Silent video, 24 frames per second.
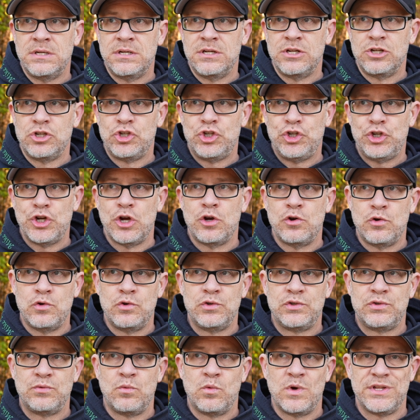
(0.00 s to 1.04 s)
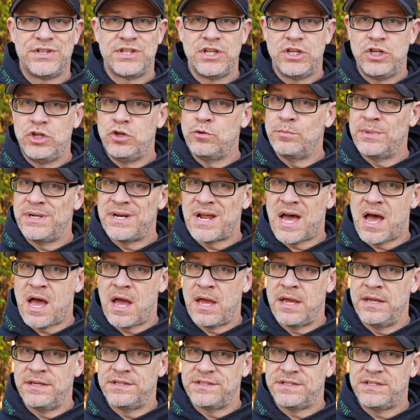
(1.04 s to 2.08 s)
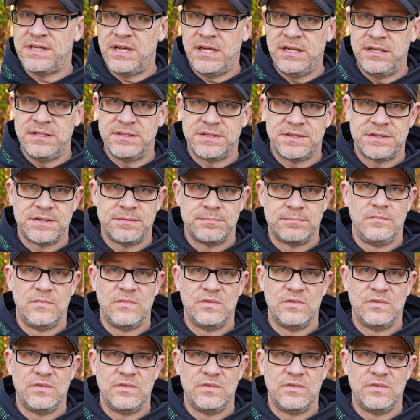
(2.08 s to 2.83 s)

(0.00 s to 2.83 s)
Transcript: shows what the human eye sees.